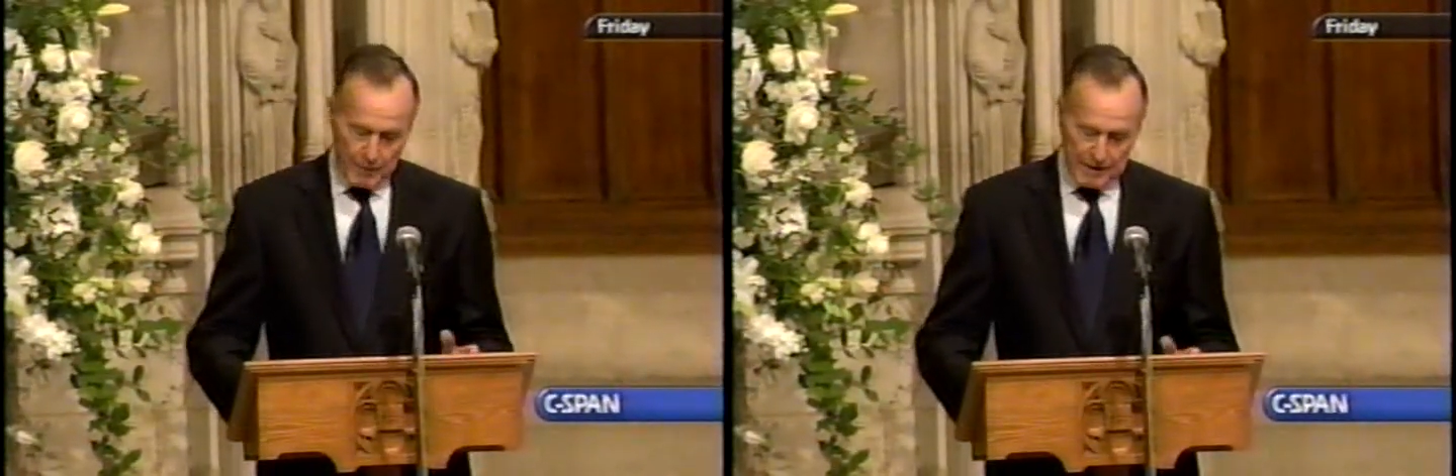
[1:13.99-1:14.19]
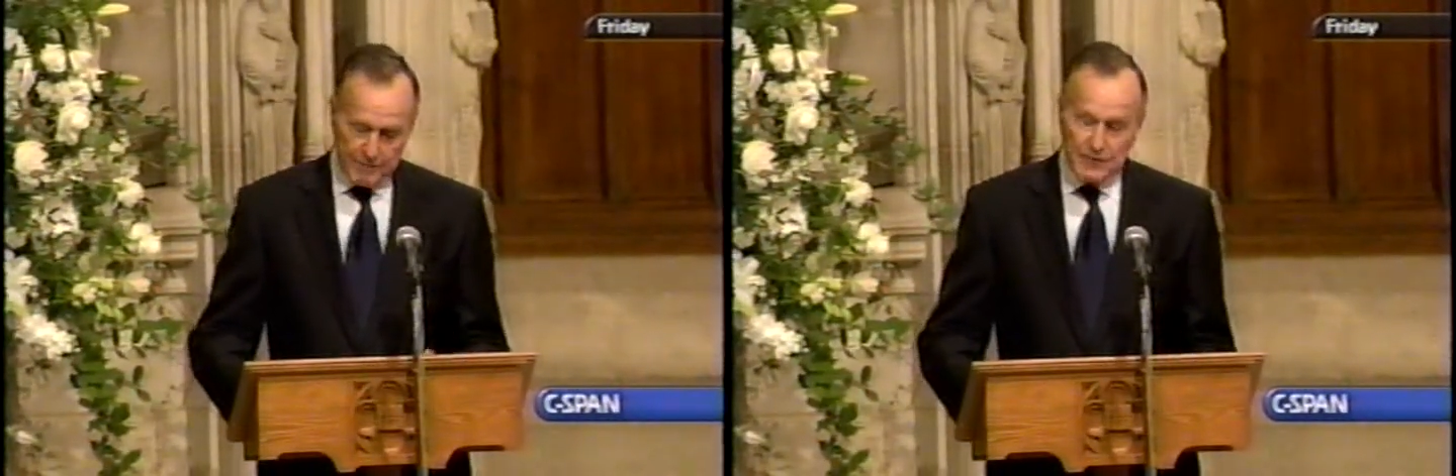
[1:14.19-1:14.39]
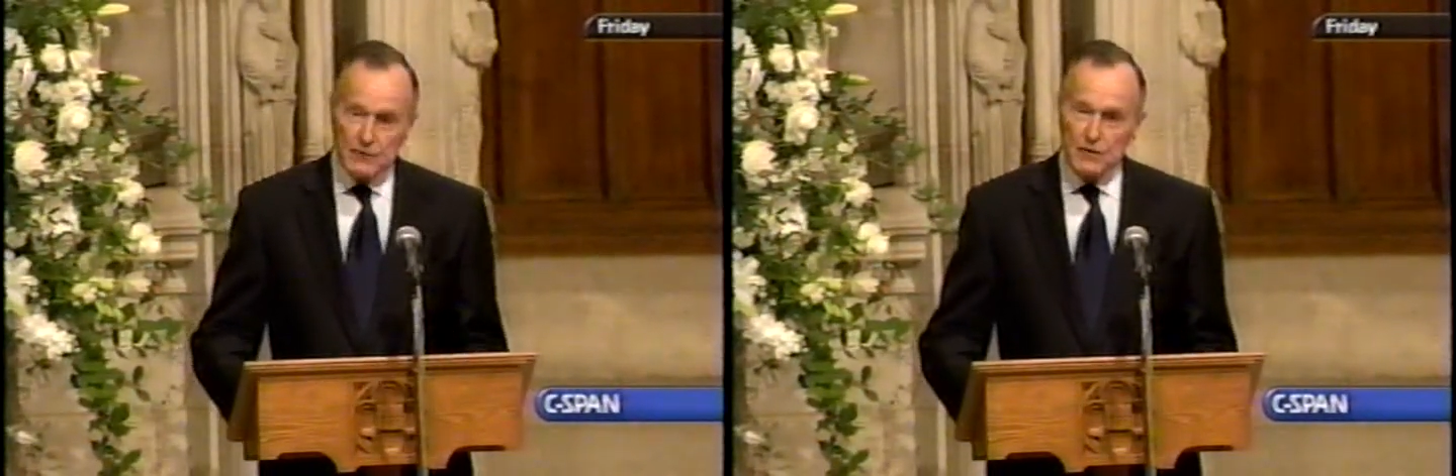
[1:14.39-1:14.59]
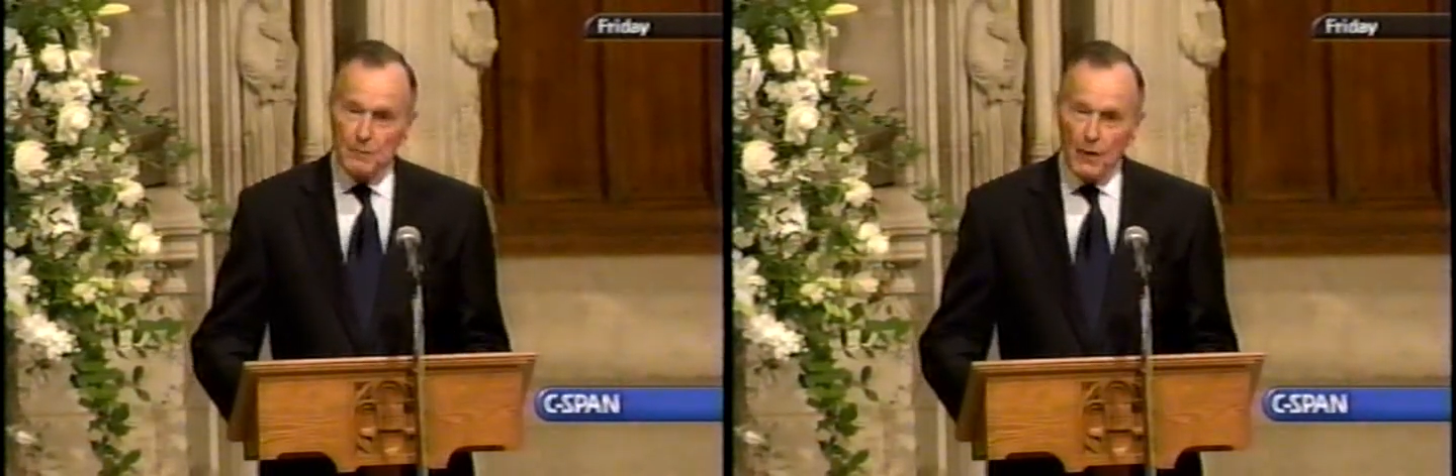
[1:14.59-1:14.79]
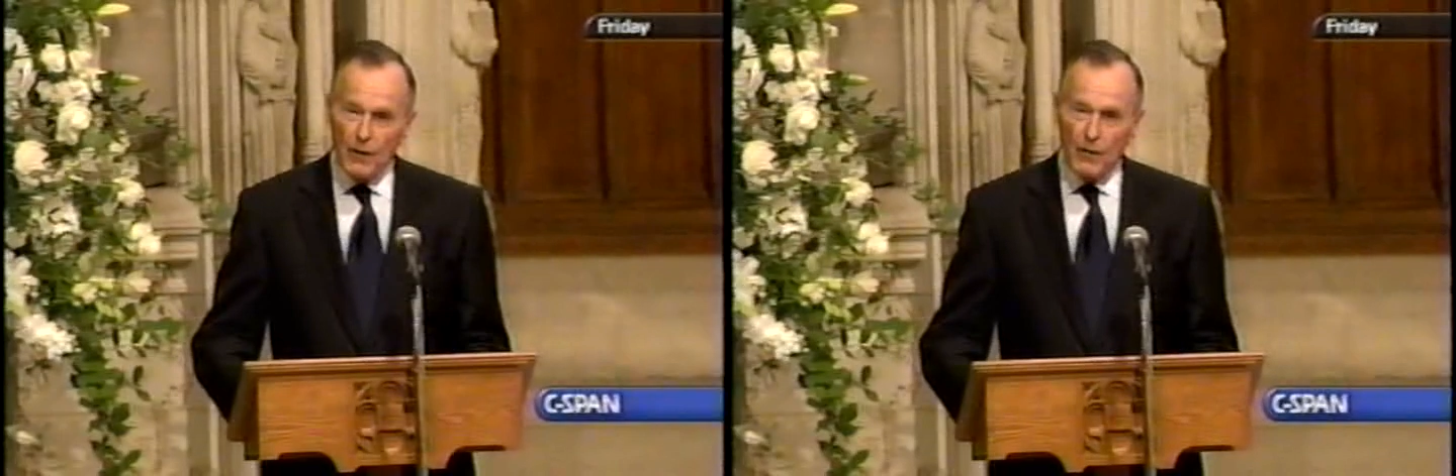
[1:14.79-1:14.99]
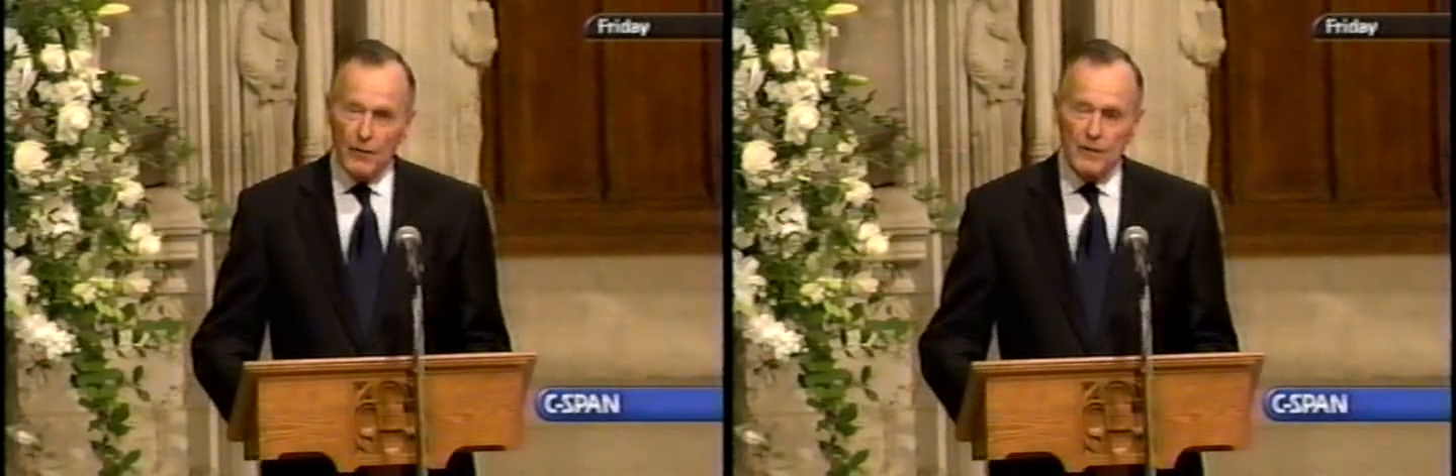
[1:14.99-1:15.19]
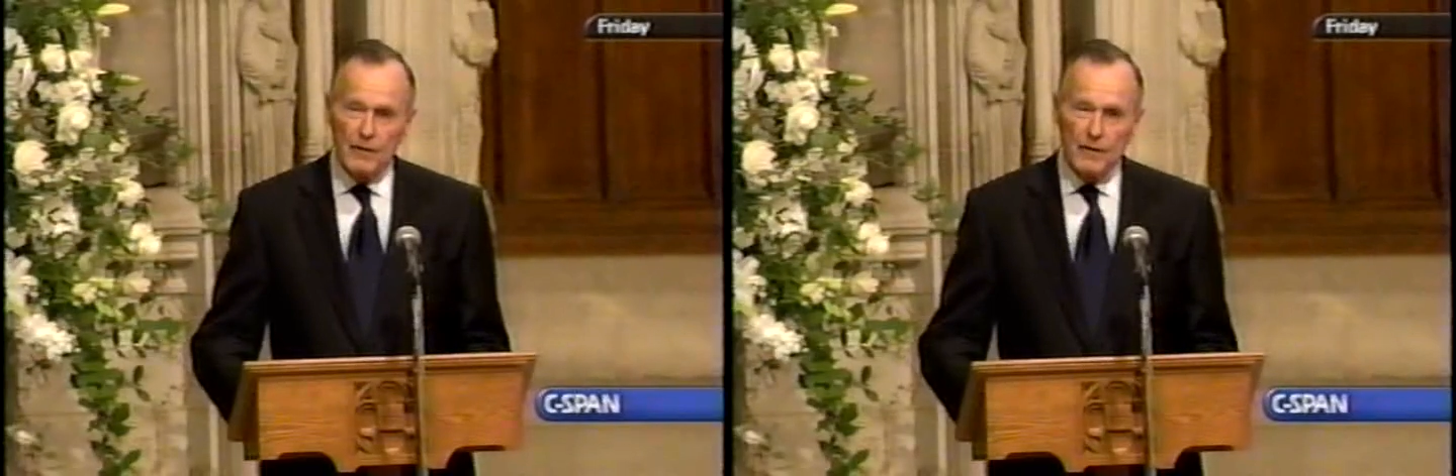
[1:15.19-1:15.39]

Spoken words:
believed in tomorrow,